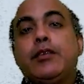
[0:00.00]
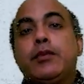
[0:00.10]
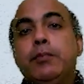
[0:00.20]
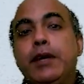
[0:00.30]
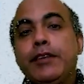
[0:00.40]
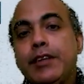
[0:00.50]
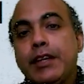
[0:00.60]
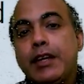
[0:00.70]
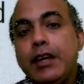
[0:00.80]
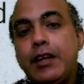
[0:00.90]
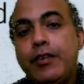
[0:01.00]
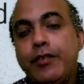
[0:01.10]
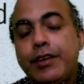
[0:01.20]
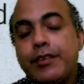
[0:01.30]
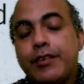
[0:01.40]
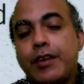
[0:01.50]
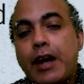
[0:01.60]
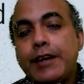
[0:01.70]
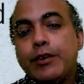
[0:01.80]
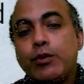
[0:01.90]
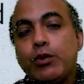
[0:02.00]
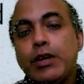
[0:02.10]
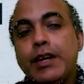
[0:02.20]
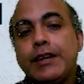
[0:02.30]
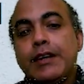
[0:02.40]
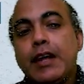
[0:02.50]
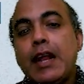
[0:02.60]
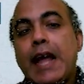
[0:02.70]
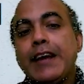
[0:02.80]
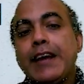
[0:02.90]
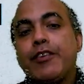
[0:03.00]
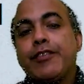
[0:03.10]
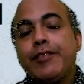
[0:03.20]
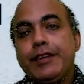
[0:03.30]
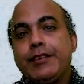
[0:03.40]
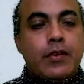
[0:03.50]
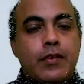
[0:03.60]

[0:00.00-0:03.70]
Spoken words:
basically we try to get a line of fit.